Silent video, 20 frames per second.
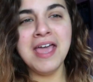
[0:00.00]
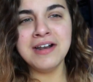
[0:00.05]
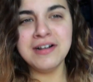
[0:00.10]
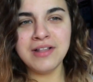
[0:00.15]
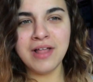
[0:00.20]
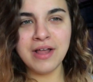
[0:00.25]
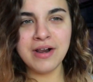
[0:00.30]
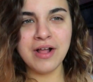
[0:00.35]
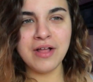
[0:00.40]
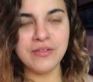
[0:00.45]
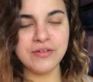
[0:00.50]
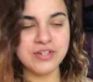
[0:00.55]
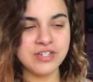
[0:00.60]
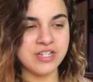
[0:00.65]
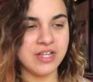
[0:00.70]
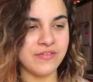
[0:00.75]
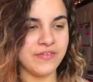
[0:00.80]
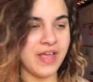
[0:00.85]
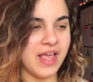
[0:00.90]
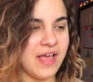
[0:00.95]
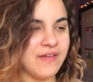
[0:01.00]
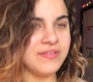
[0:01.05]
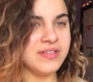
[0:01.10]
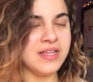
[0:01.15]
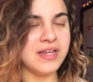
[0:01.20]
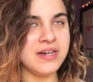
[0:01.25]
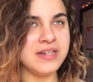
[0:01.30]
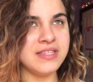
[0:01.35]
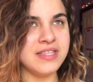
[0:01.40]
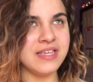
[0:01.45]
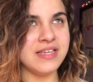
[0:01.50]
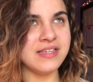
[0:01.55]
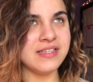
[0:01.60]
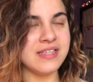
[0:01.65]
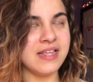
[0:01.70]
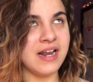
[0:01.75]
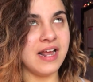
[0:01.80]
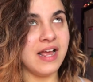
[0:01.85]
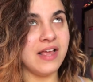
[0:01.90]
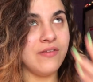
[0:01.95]
And a lot of other stuff. I have a lot of things
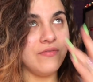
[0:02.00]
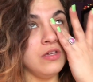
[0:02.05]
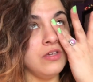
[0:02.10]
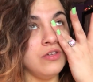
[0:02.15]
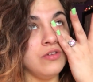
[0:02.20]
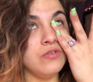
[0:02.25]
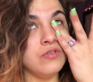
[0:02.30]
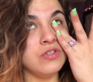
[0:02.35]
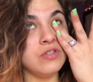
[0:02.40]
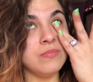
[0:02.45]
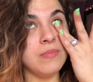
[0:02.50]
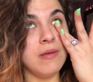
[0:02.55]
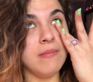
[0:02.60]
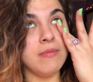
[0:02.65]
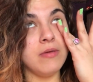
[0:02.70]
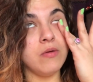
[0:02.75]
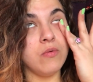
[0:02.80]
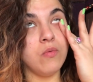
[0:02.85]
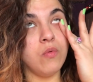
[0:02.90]
that I've used maybe